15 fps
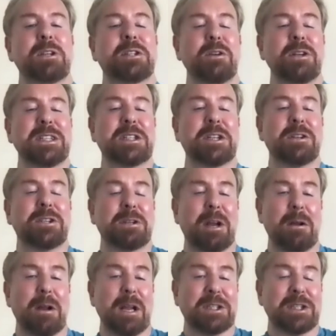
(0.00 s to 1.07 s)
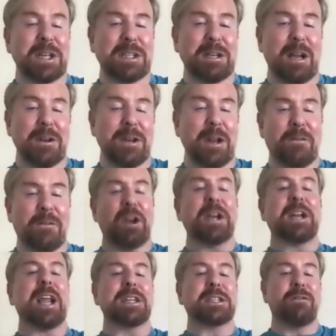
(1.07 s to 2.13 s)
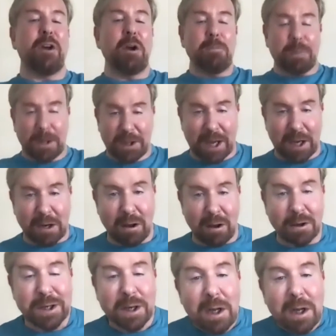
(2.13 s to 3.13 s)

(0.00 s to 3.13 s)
all these such. Now the floodgates have opened, thank God.